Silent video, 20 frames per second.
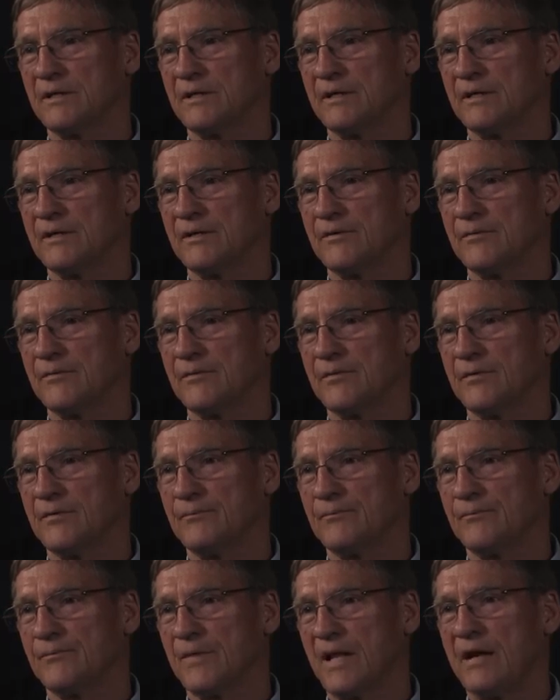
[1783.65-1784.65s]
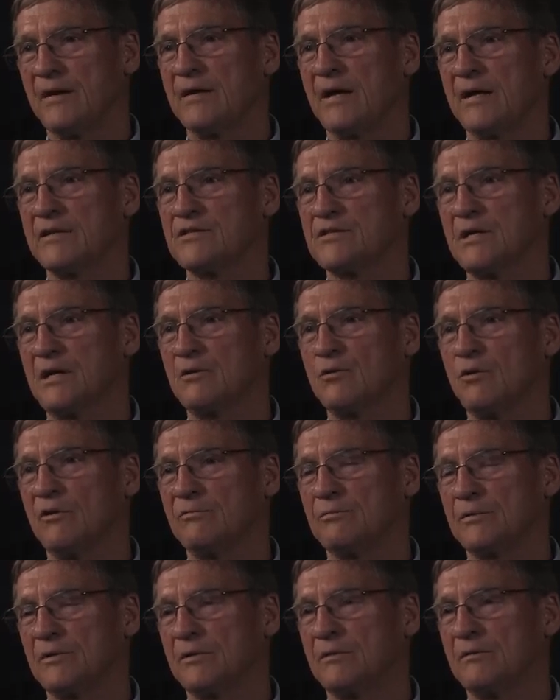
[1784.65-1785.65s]
uh, I, I started
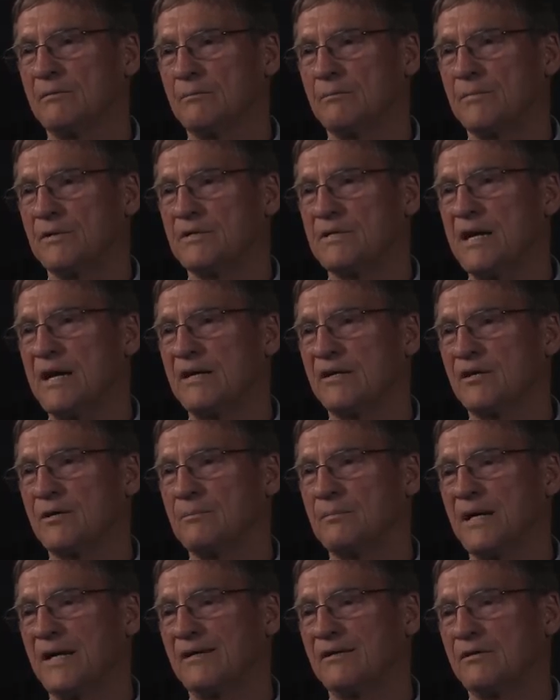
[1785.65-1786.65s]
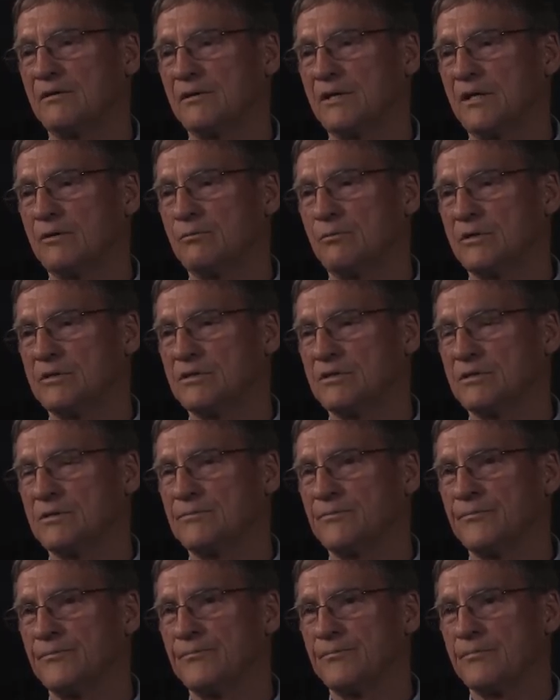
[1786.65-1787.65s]
off with battalion commander that was
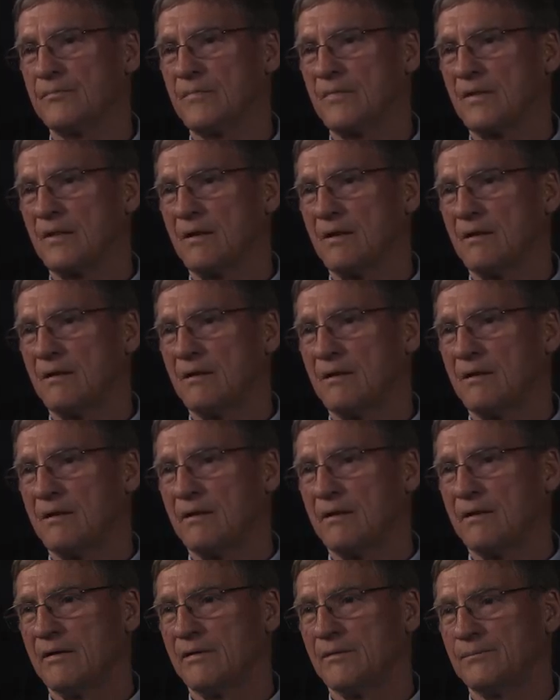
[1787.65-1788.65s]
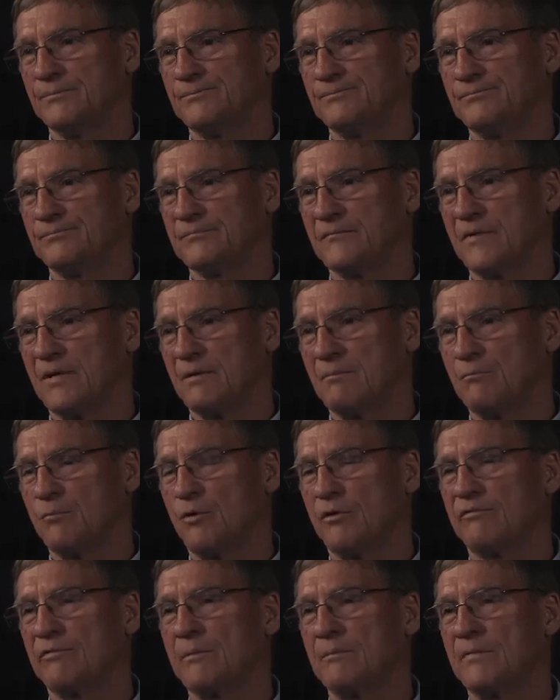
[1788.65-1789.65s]
um,
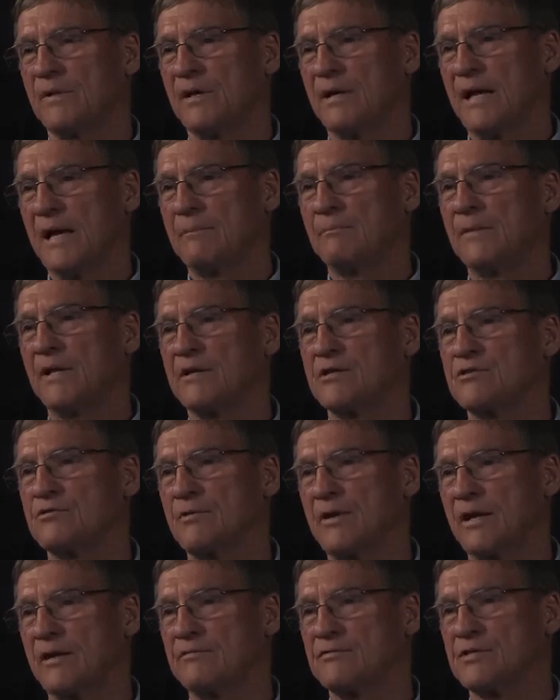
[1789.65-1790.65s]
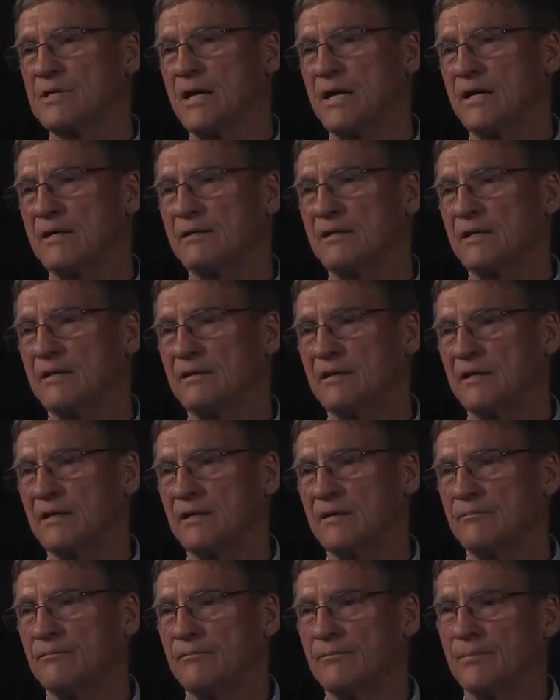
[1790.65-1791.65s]
more from the administrative side than
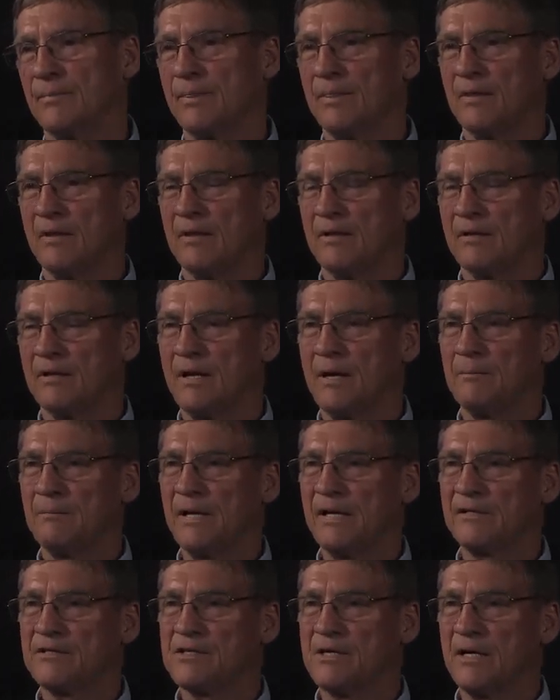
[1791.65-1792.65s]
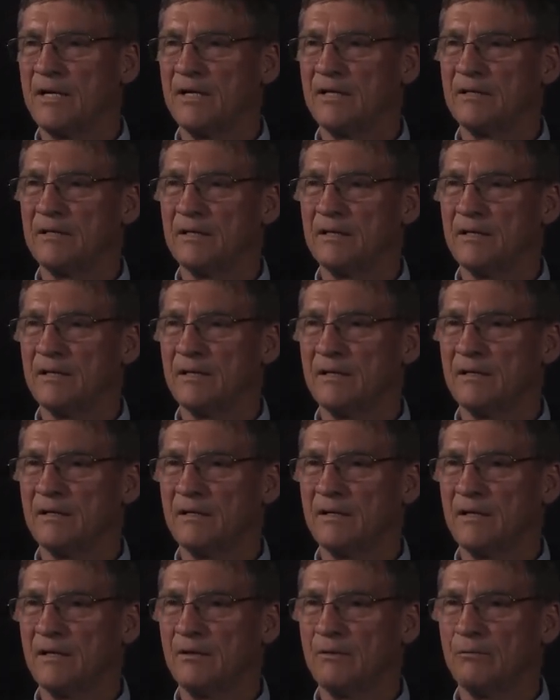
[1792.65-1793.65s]
the combat side,
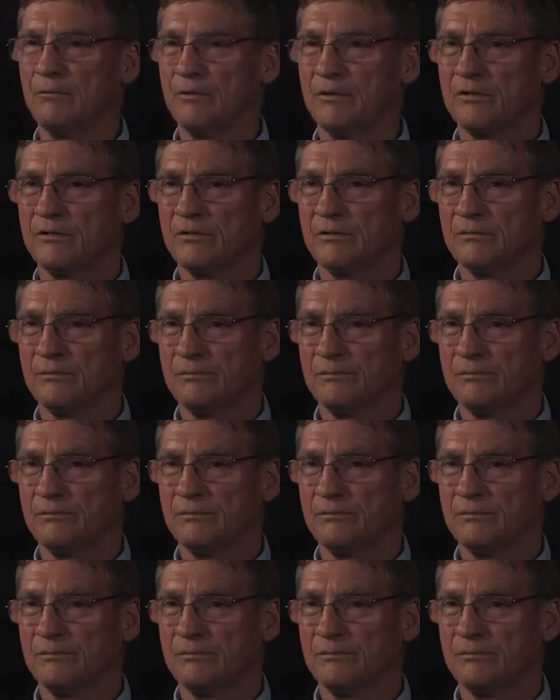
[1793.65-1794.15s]
and he was